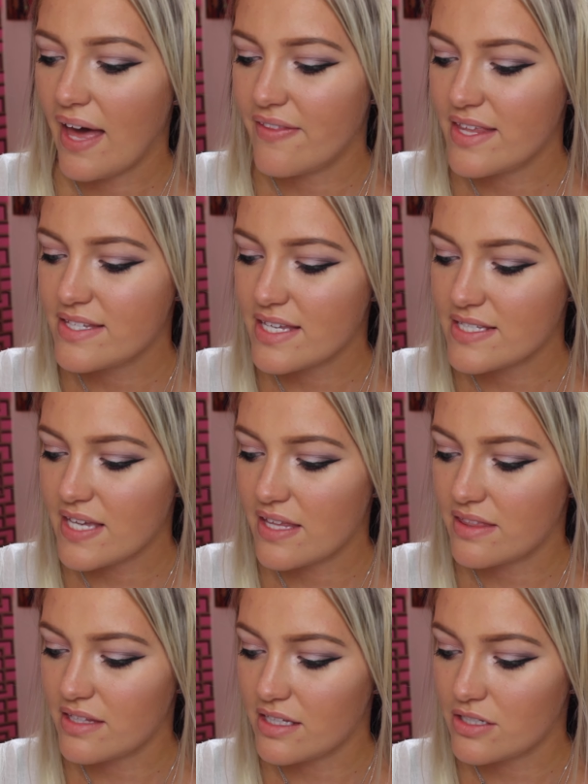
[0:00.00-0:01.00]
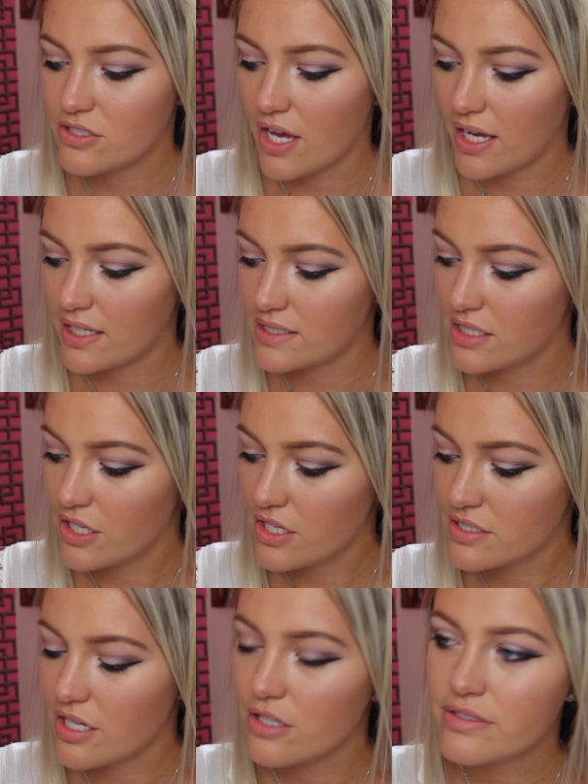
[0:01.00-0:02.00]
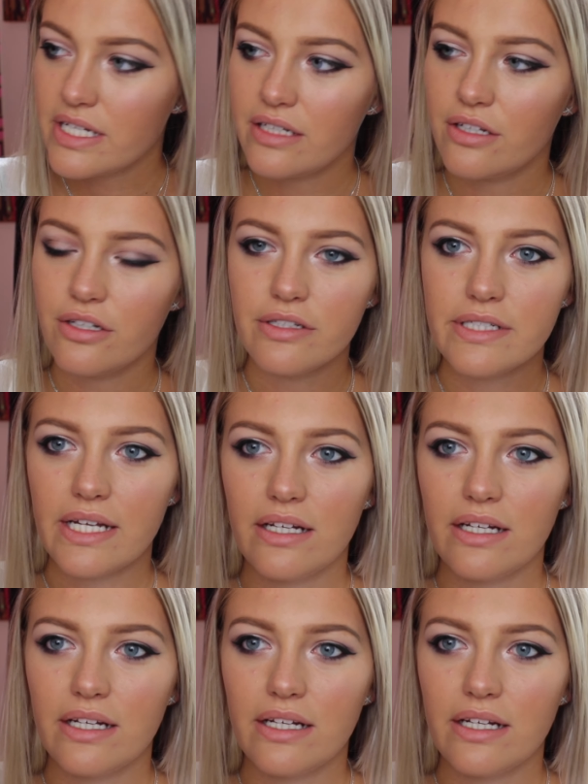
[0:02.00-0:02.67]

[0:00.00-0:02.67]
and this is in the shade Totally Nude,